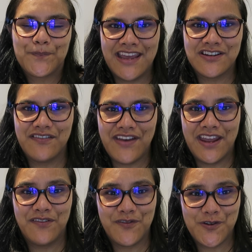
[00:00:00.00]
And I've
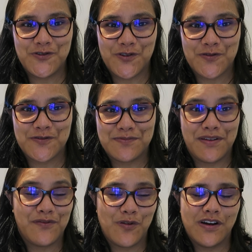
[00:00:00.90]
had food journals
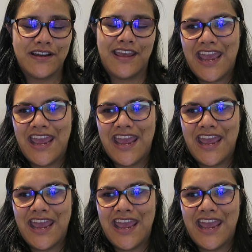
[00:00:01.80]
before,